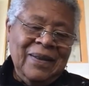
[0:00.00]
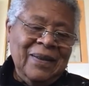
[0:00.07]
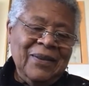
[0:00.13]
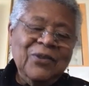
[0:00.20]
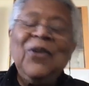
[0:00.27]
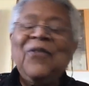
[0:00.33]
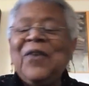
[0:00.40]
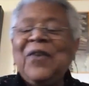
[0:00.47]

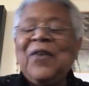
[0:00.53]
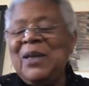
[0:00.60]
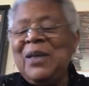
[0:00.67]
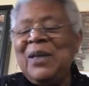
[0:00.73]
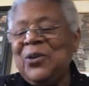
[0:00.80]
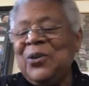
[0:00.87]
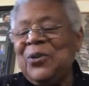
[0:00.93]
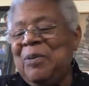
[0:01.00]
So if I'm
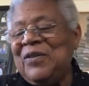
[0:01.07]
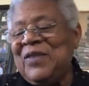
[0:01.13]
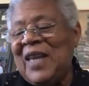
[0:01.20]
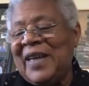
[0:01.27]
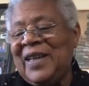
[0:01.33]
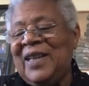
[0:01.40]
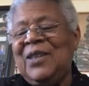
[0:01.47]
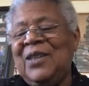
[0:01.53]
in a group of
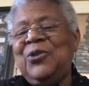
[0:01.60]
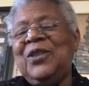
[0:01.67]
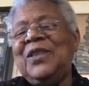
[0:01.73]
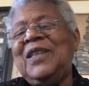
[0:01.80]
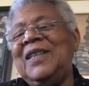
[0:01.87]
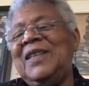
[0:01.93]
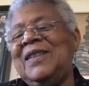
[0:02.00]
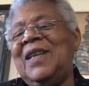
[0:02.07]
like 100
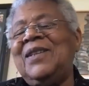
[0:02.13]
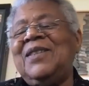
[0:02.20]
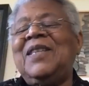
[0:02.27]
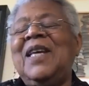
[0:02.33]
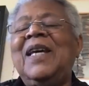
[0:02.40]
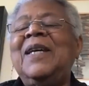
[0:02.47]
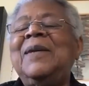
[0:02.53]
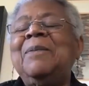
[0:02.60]
kids, I'll
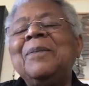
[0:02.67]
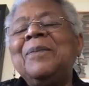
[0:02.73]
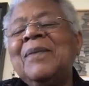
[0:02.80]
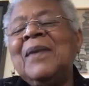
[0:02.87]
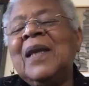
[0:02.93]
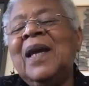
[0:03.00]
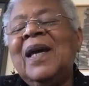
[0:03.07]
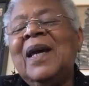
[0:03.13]
say,
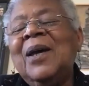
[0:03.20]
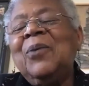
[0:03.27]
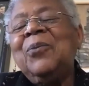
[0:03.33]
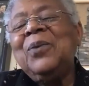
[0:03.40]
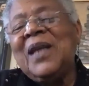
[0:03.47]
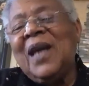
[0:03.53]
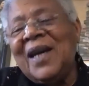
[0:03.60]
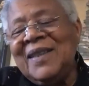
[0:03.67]

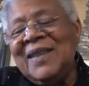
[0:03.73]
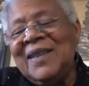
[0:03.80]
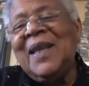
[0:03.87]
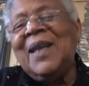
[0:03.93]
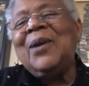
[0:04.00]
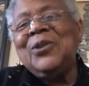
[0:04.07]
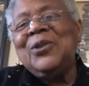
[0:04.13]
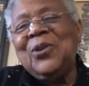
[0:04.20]
when I said
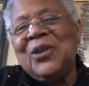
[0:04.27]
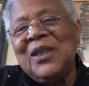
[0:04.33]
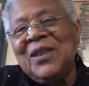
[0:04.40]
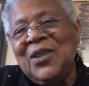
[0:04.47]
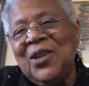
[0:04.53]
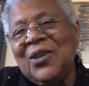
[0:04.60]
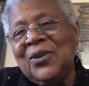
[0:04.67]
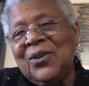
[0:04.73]
I was going to
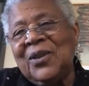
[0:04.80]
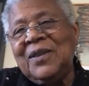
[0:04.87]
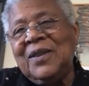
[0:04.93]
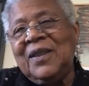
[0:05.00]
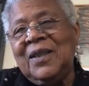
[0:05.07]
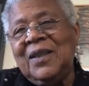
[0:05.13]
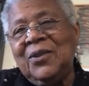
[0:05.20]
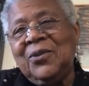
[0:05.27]
go to
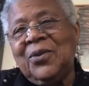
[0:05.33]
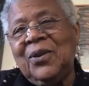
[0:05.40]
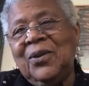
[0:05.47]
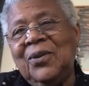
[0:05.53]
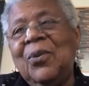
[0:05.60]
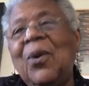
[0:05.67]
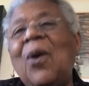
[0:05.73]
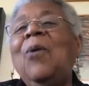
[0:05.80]

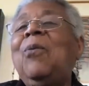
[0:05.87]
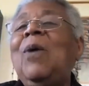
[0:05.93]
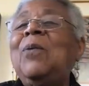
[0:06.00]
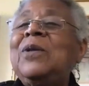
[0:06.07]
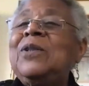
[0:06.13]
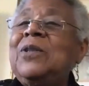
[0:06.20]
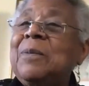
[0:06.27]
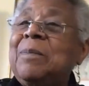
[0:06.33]
Central, what
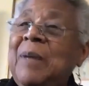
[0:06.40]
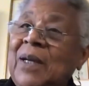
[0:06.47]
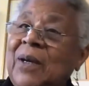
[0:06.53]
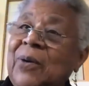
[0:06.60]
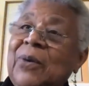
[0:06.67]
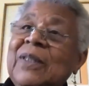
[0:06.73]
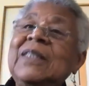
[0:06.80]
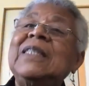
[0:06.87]
would your
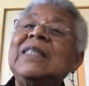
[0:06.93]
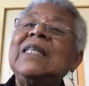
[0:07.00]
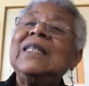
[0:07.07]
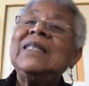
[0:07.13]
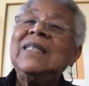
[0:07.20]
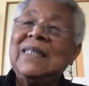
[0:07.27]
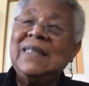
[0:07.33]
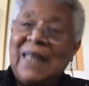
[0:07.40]
parents
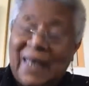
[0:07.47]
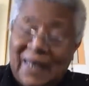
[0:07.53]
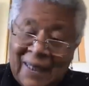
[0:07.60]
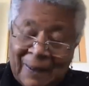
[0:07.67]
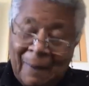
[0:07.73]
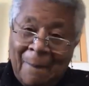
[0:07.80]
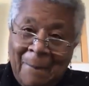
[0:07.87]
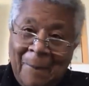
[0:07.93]
say?
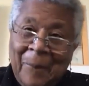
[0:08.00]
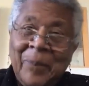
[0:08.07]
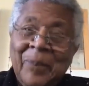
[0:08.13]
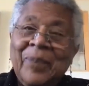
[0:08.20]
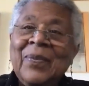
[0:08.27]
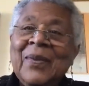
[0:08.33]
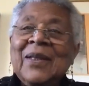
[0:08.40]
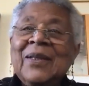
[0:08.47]

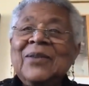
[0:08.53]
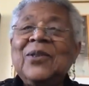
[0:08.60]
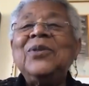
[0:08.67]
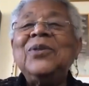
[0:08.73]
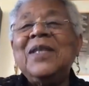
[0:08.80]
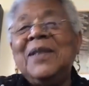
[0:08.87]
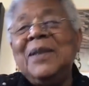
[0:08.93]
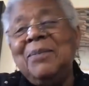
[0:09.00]
So
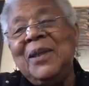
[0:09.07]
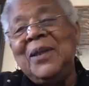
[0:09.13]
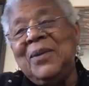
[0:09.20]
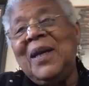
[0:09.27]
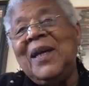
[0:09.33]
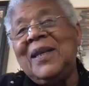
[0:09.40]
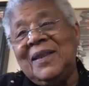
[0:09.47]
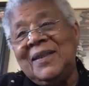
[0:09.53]
give me
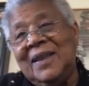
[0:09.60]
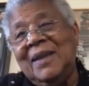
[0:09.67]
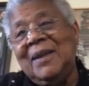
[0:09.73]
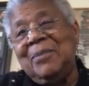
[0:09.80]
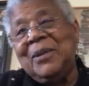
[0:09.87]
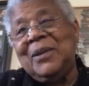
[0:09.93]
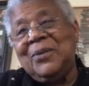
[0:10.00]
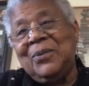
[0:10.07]
an
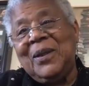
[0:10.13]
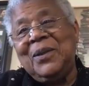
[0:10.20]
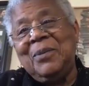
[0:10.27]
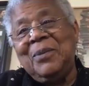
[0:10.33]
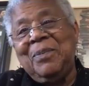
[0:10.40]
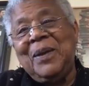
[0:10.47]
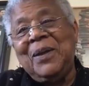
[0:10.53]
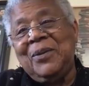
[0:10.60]
example of what your
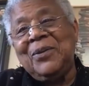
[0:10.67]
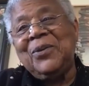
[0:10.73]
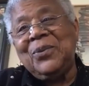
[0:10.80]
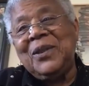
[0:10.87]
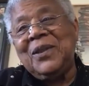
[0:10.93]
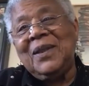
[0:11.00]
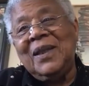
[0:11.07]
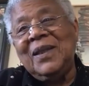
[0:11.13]
parents
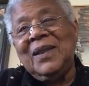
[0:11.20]
would say.